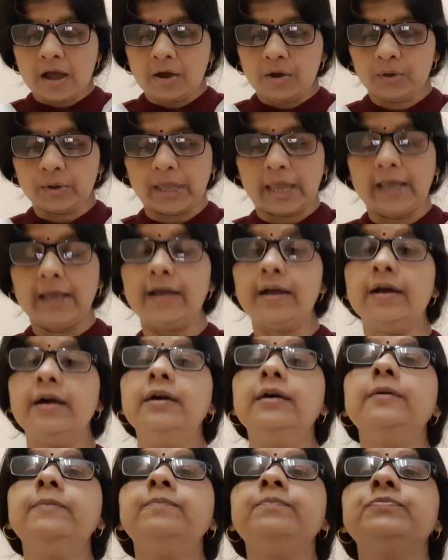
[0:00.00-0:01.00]
Okay,
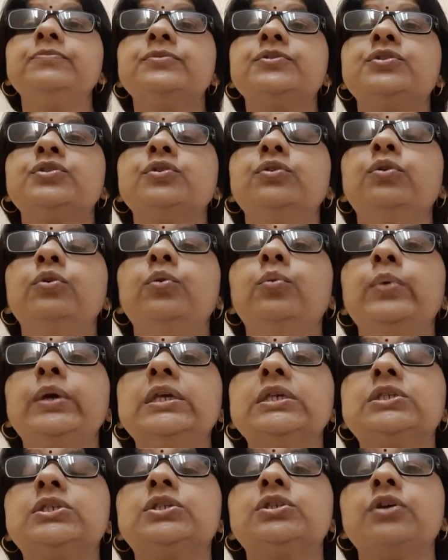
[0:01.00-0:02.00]
so
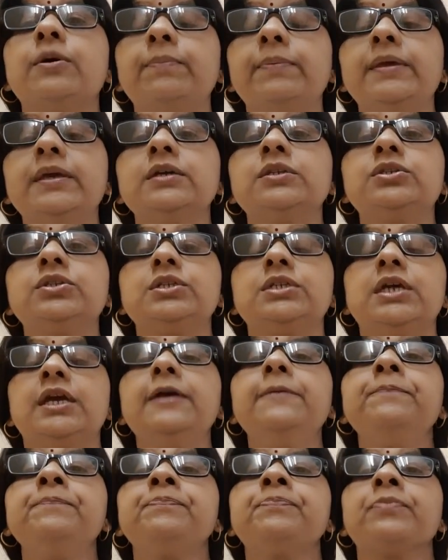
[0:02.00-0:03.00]
we stop here
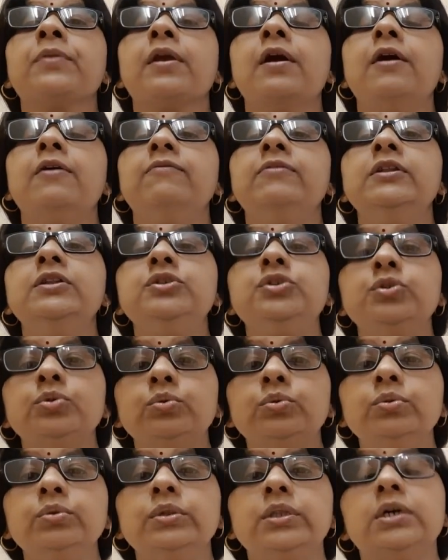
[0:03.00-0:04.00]
today. We'll
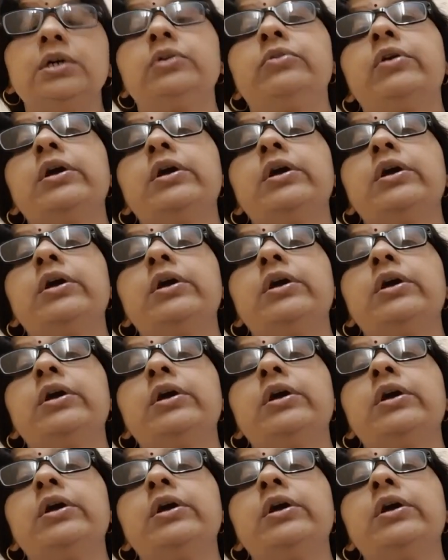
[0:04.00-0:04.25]
do the